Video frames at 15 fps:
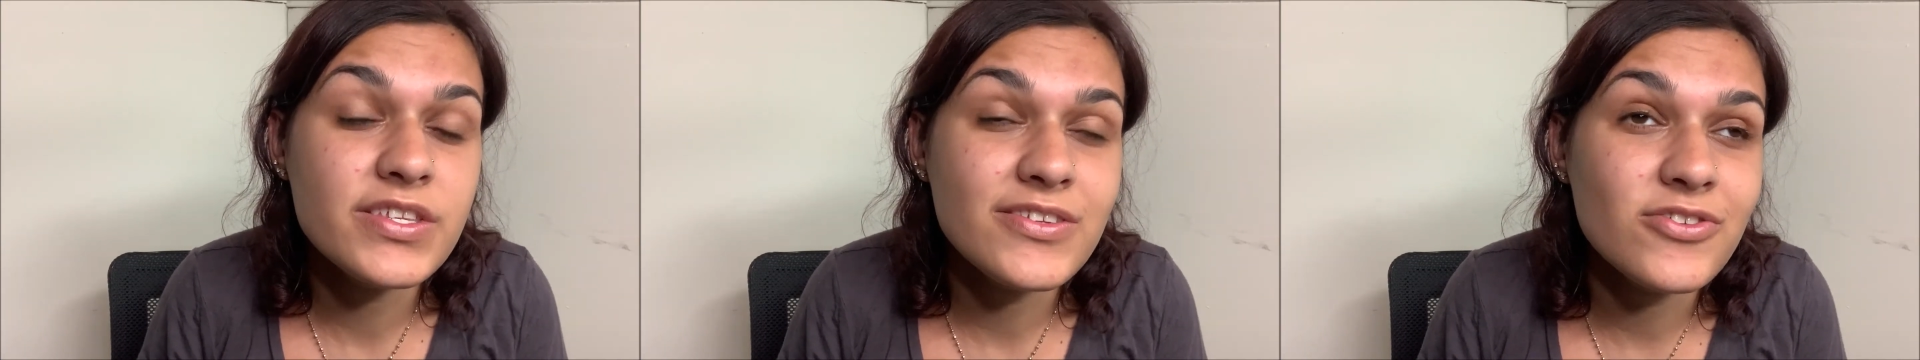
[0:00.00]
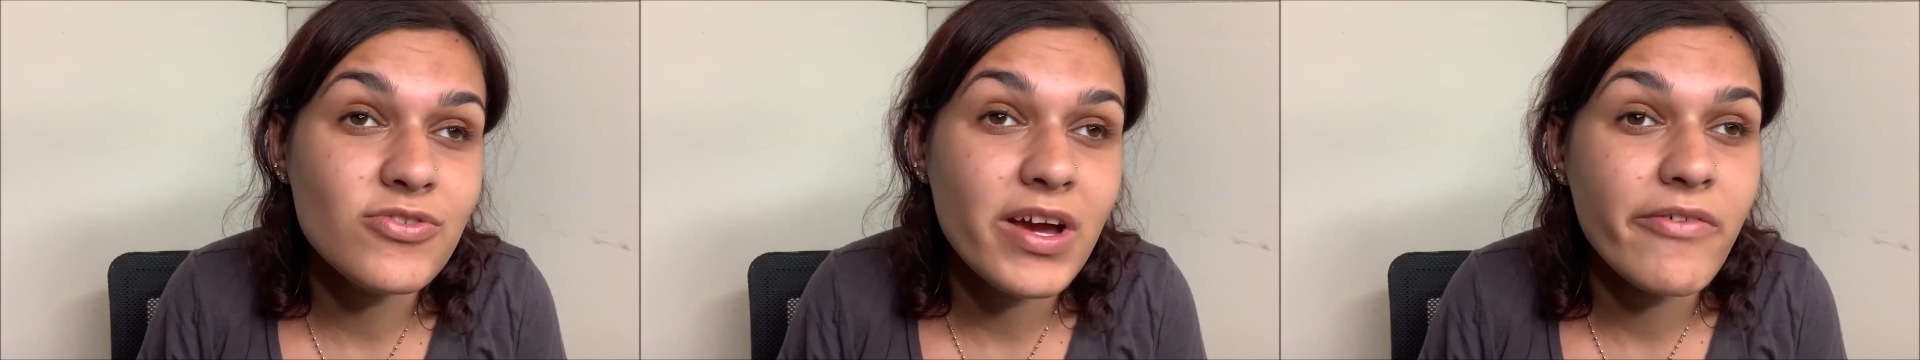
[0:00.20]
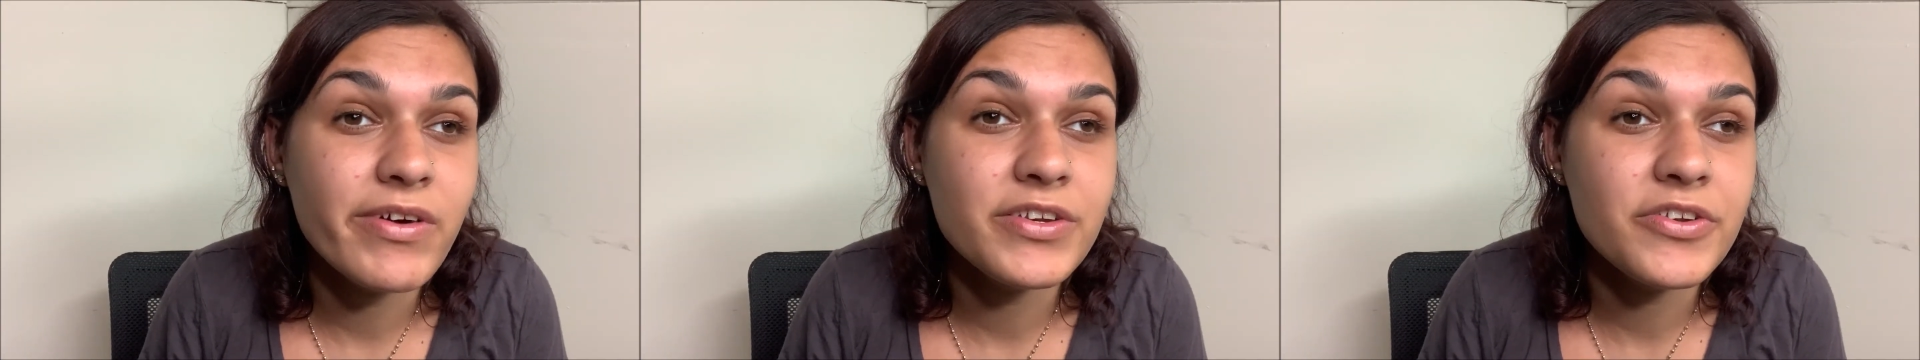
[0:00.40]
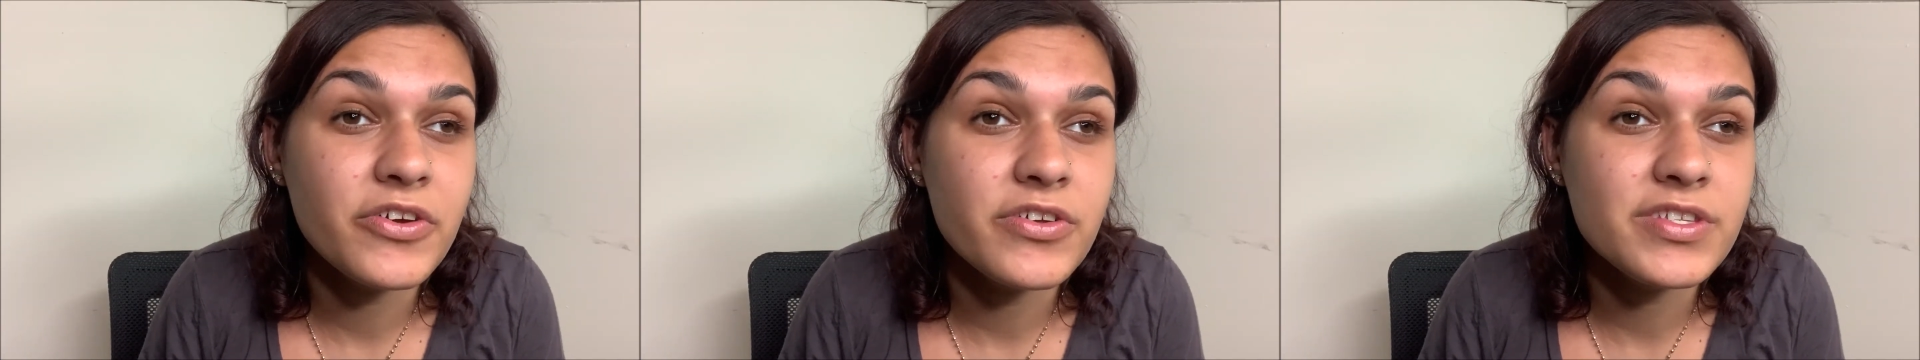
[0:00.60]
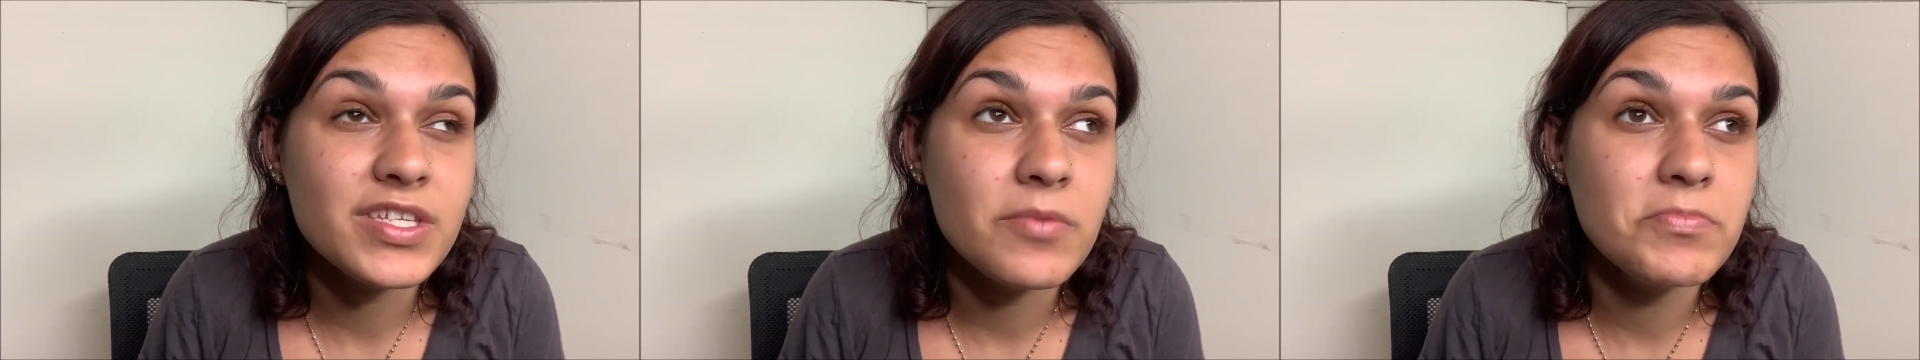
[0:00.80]
So you have
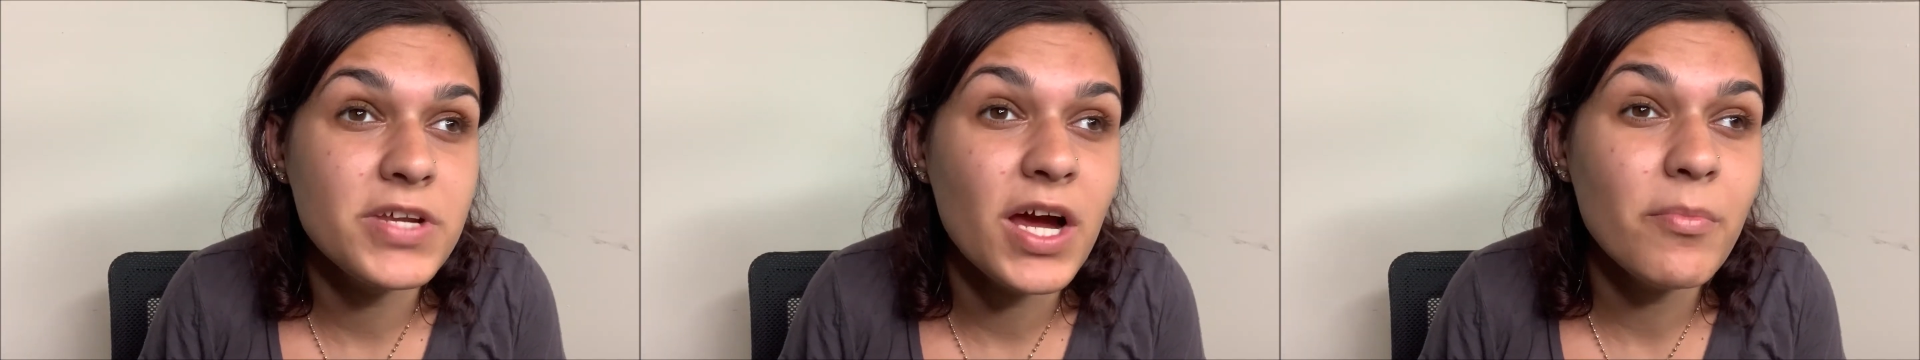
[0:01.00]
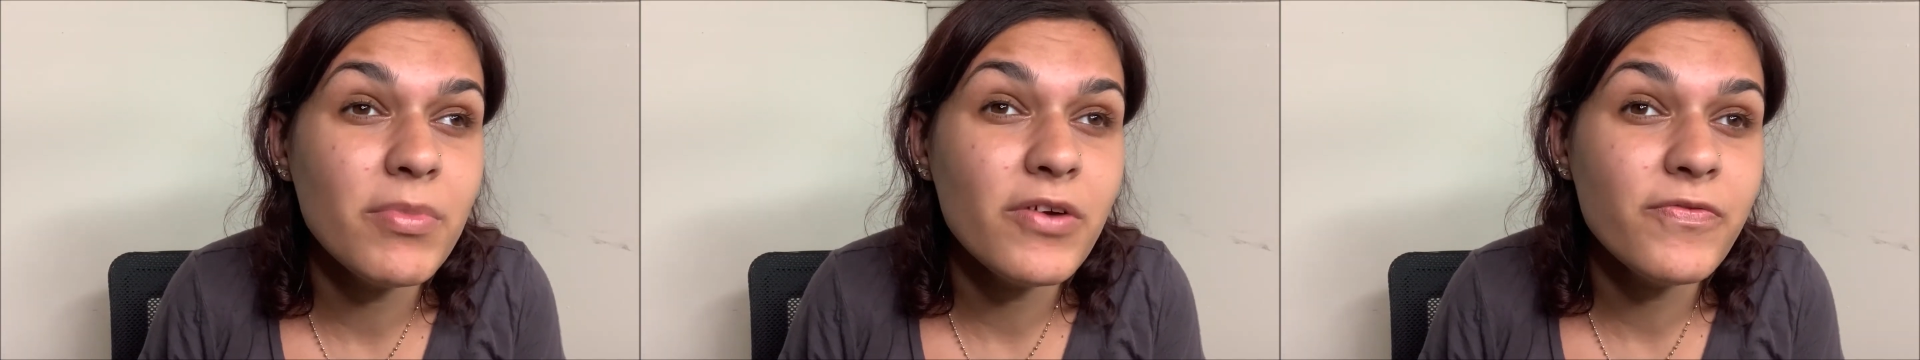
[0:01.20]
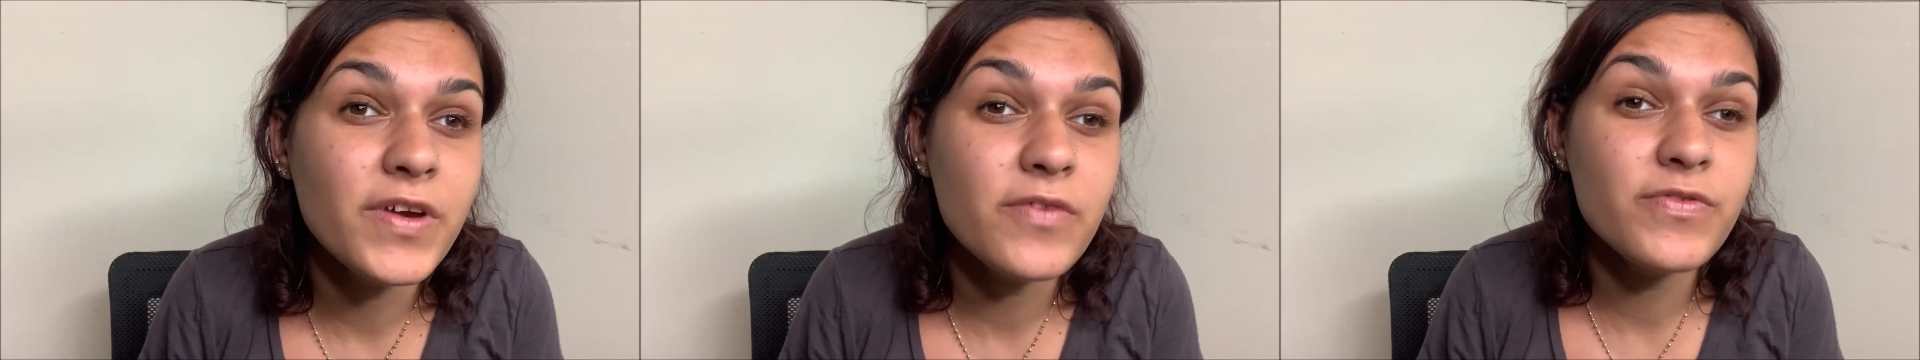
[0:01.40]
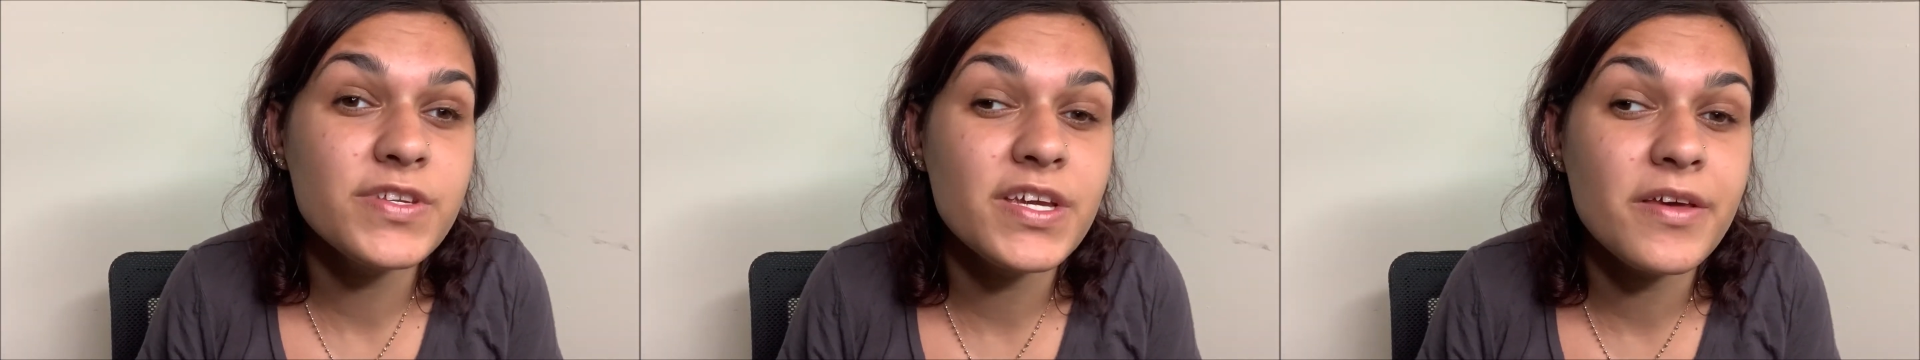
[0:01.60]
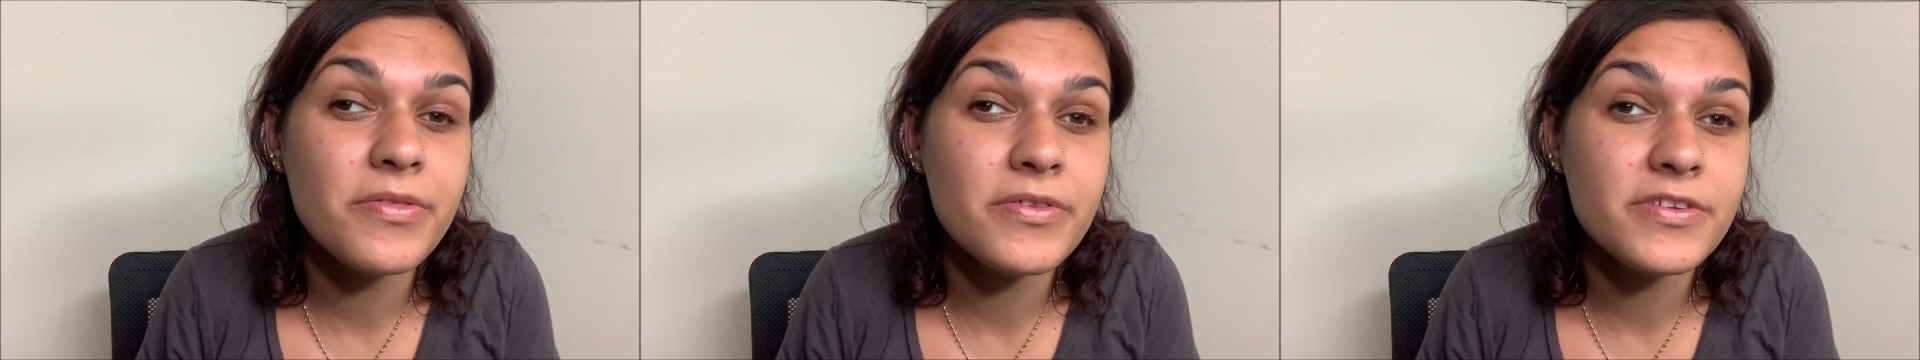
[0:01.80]
until September
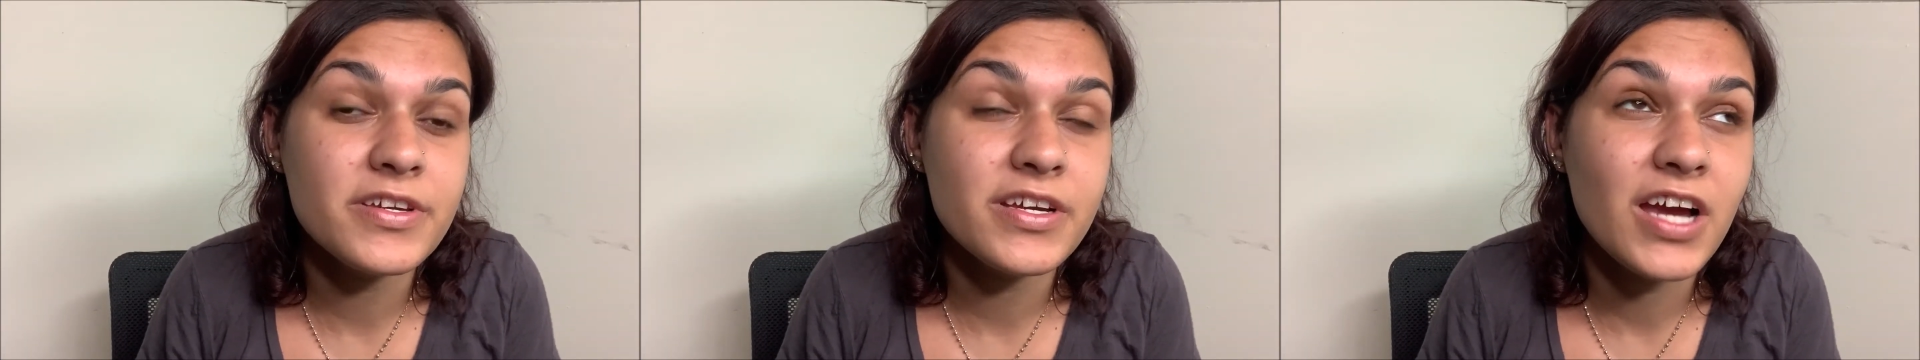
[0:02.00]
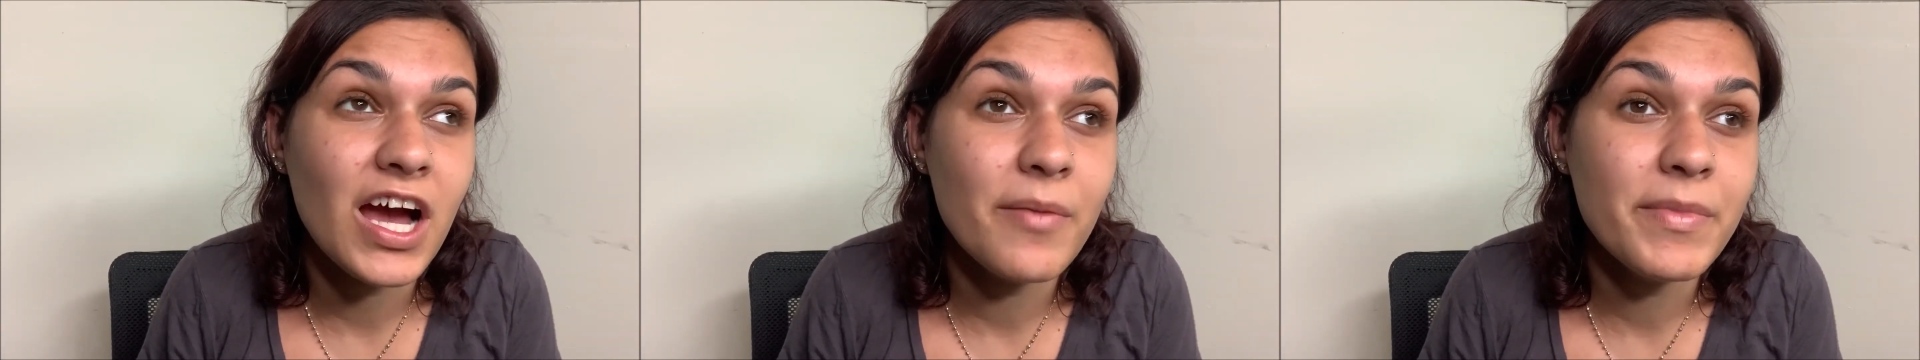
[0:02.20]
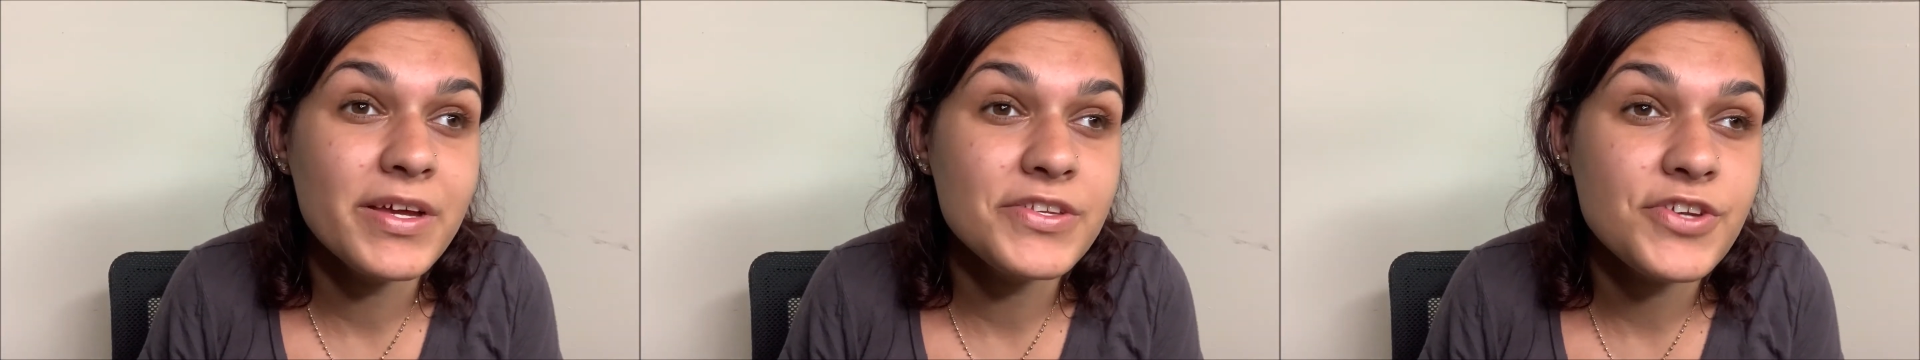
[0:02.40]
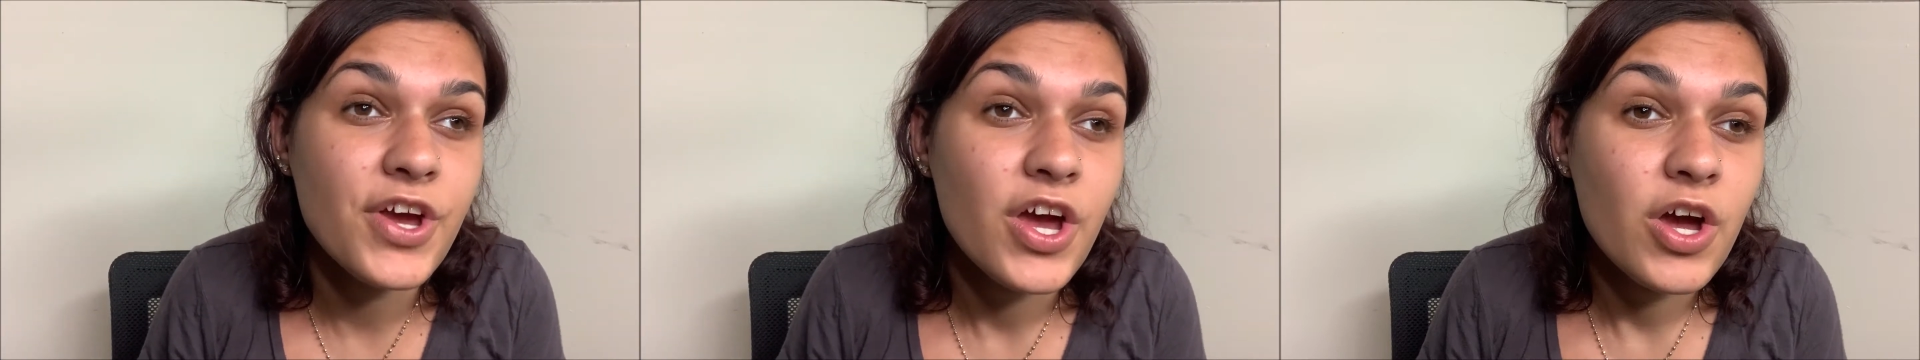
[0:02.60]
15th to comment